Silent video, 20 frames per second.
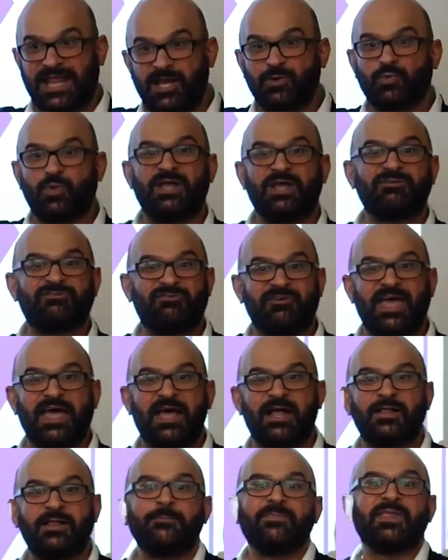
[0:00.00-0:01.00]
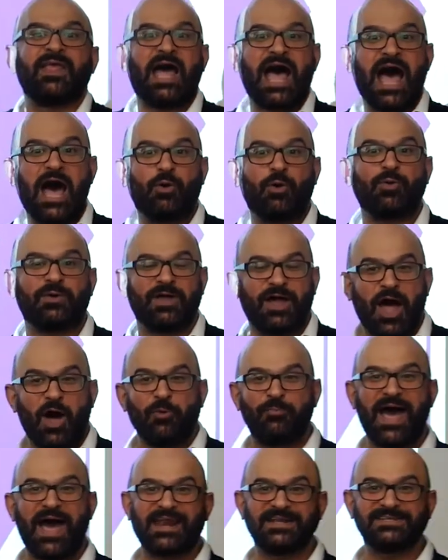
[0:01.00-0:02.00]
and it will fail, how, how
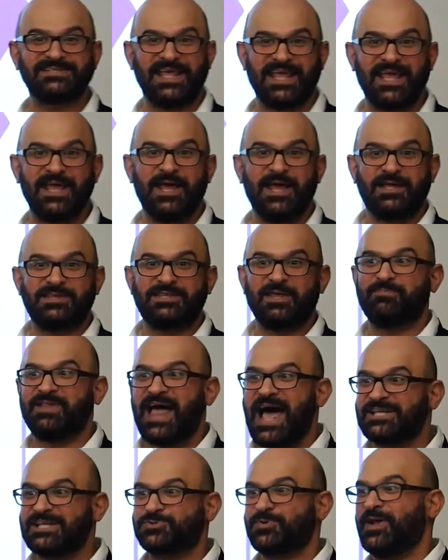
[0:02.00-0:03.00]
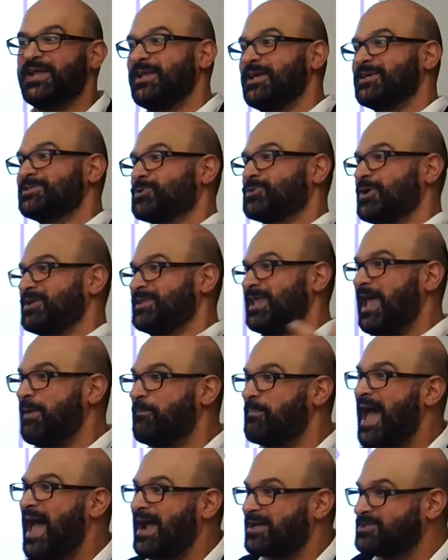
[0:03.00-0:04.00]
bad is the, the blast radius or the
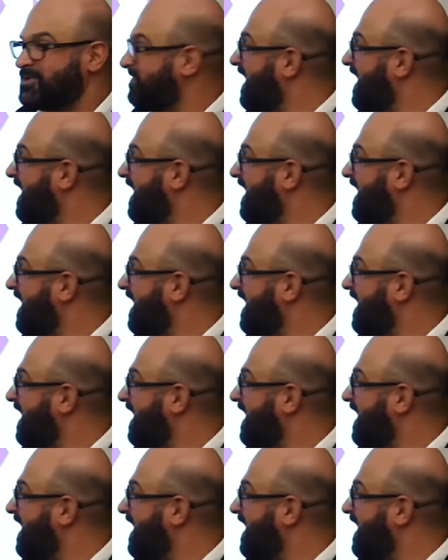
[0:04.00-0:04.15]
impact